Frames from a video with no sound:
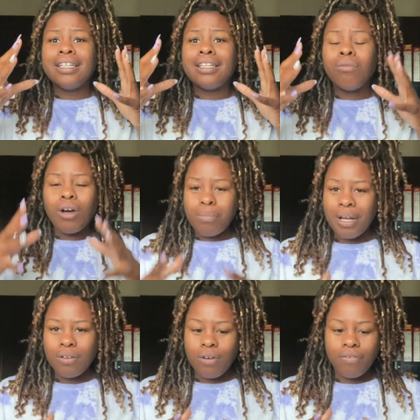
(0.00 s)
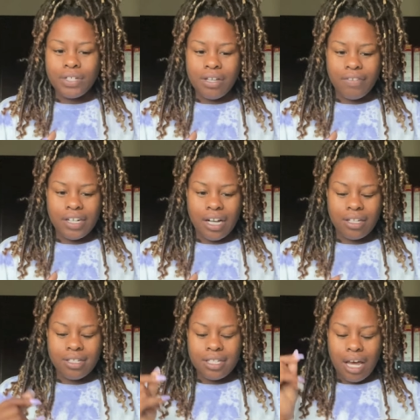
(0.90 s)
The water bottle going for
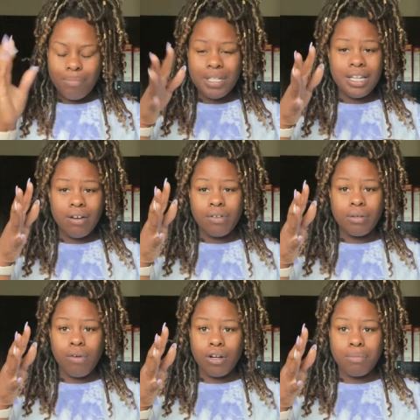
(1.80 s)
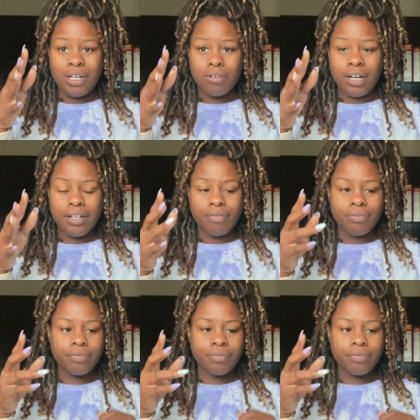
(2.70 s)
$70. I missed out on a water bottle, right?